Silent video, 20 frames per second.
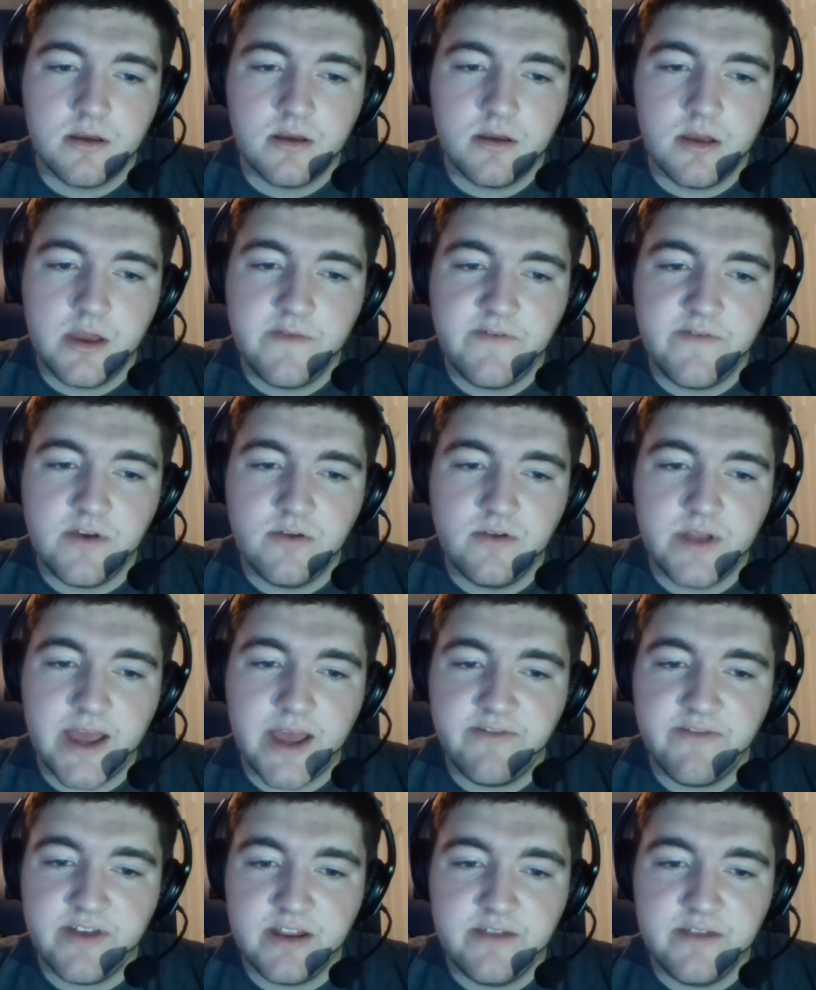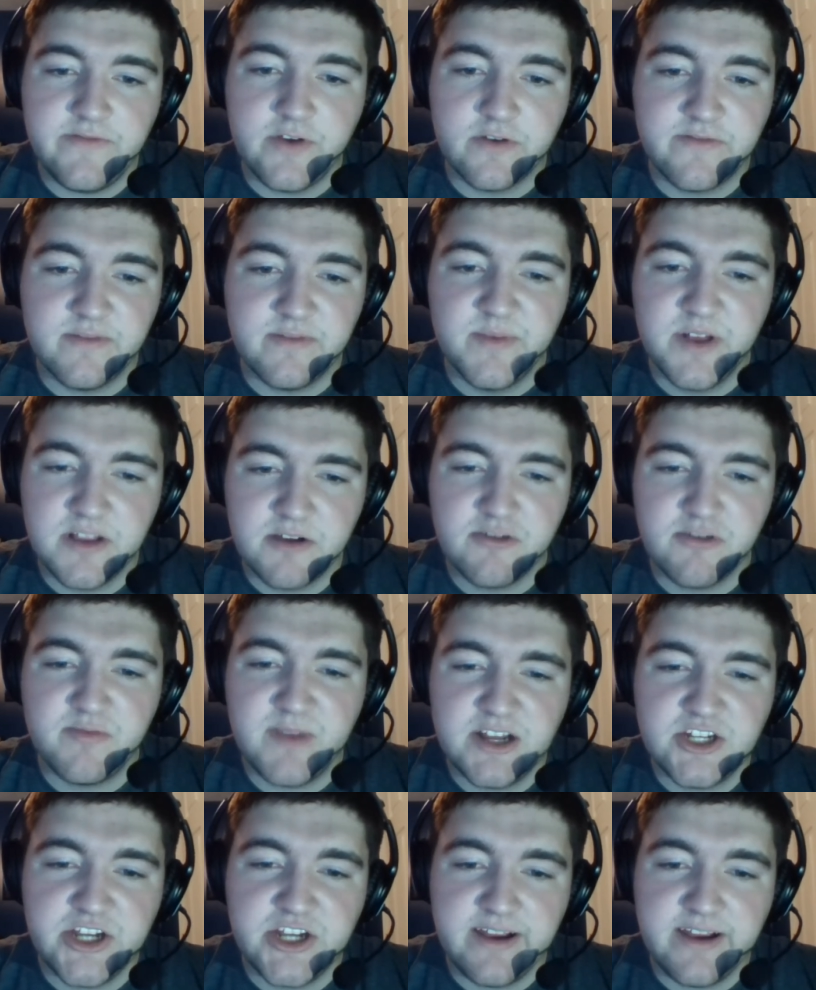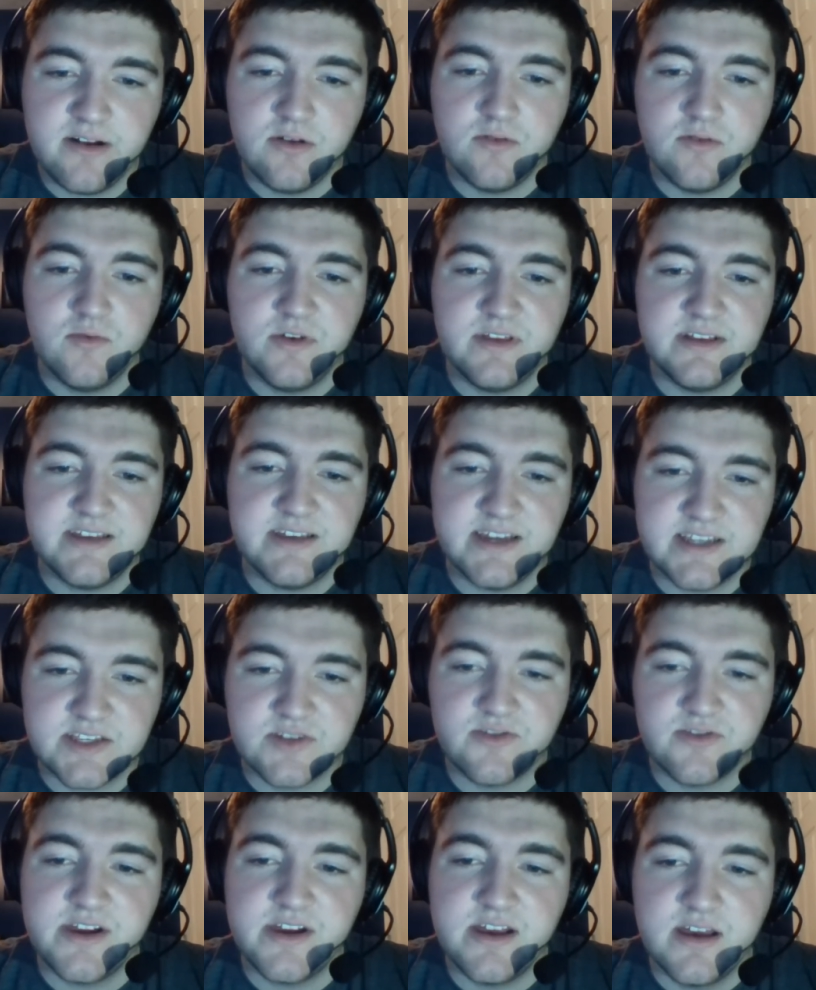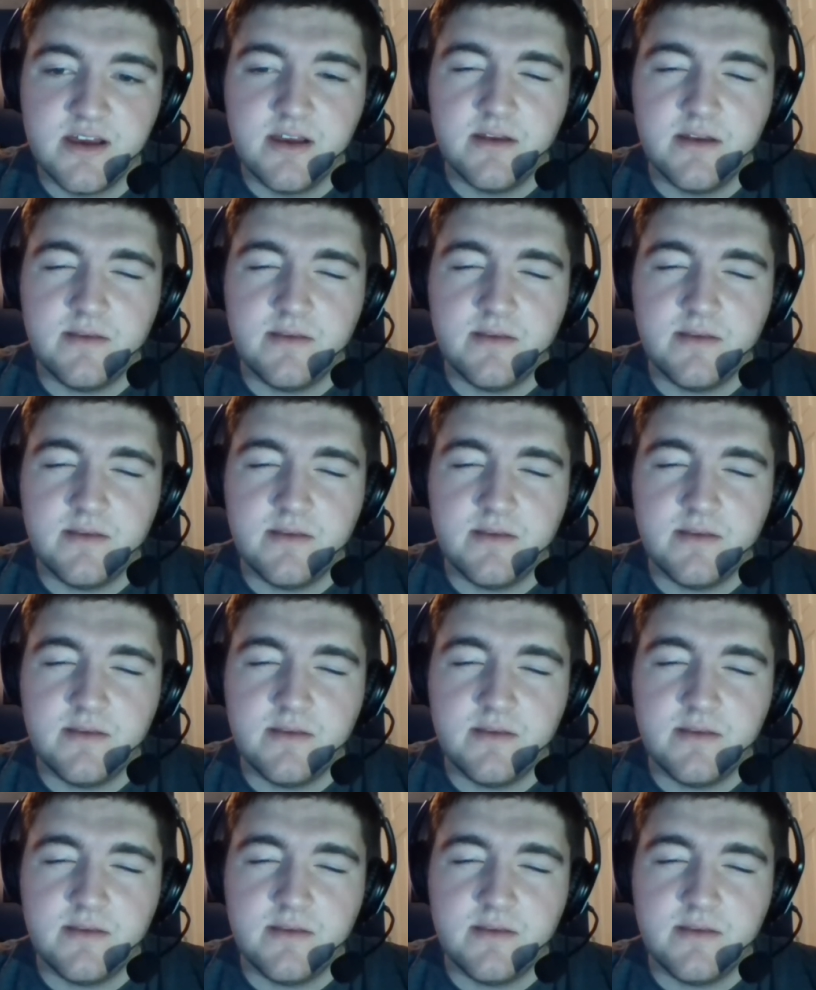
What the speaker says: if you're familiar with my channel, with its history,